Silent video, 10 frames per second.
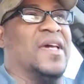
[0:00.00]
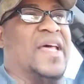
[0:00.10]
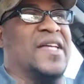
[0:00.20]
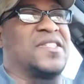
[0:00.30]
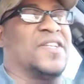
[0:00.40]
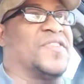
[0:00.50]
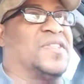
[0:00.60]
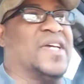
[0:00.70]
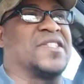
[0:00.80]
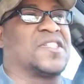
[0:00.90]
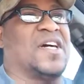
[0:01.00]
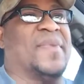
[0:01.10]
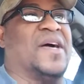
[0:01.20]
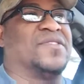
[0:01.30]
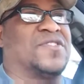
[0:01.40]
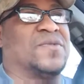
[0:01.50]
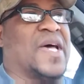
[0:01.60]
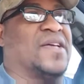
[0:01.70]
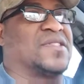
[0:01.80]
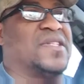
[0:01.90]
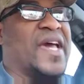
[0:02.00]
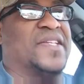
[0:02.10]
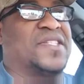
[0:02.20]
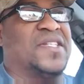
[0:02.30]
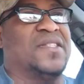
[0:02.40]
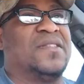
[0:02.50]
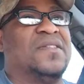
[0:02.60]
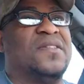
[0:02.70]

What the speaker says: And I said if it doesn't come out in 2019,